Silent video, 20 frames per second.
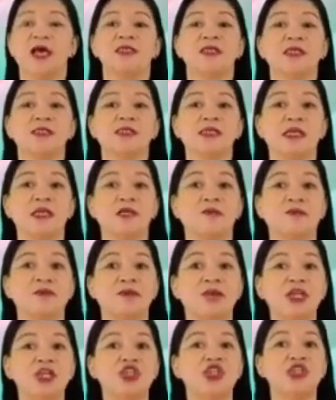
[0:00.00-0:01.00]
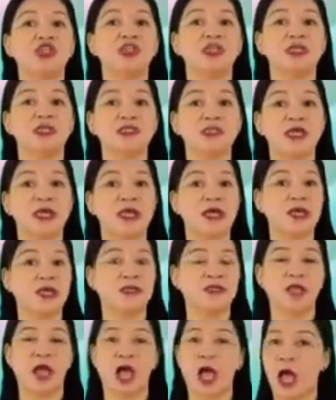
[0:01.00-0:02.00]
The celebration is
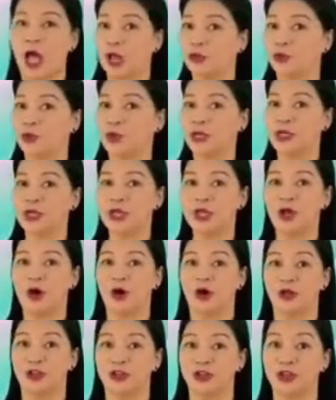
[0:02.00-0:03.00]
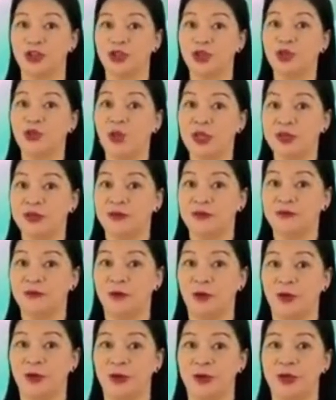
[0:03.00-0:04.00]
held annually on June
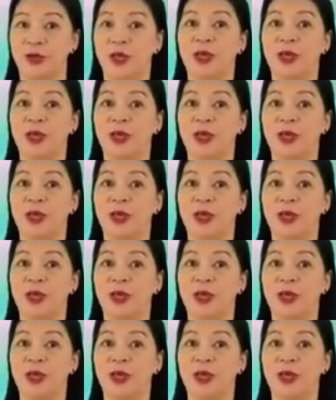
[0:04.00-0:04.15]
24